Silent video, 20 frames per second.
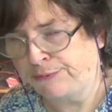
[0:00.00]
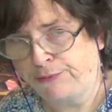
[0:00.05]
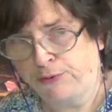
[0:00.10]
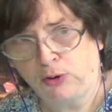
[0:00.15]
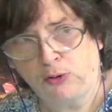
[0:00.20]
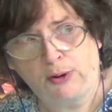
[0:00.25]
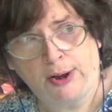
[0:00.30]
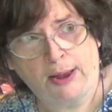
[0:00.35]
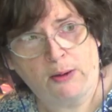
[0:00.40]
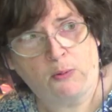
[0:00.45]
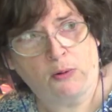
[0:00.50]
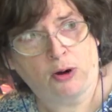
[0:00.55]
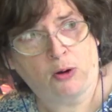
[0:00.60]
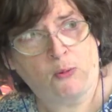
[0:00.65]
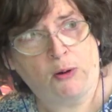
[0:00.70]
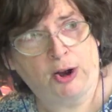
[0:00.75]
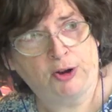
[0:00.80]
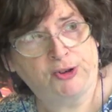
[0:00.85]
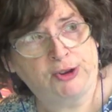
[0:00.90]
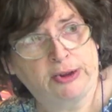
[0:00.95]
Network
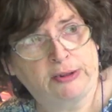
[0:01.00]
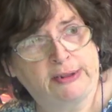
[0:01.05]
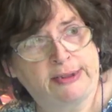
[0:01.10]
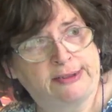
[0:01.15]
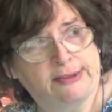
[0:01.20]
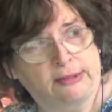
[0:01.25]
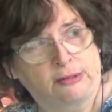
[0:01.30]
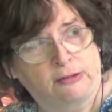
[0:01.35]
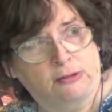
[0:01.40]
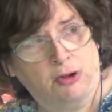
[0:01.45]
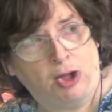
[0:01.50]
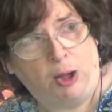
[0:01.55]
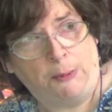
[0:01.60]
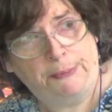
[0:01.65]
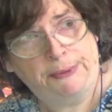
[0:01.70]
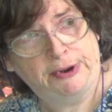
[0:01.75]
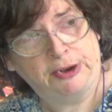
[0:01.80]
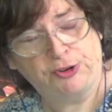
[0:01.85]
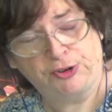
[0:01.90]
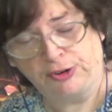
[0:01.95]
watching these little
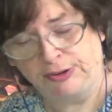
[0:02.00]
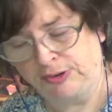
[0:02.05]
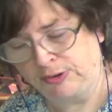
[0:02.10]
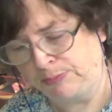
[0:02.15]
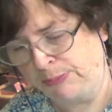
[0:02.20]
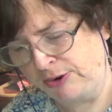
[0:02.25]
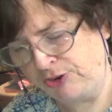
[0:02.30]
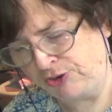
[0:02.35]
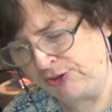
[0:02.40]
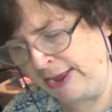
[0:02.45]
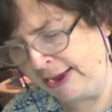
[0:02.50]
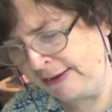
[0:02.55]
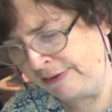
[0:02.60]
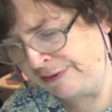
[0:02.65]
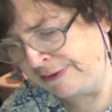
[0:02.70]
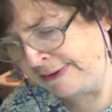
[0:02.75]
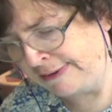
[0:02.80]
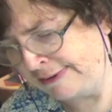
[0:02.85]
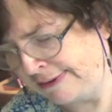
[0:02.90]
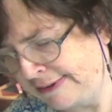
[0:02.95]
competitions much like
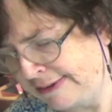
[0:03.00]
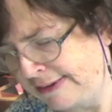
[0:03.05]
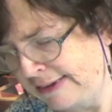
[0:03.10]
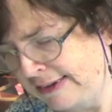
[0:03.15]
this,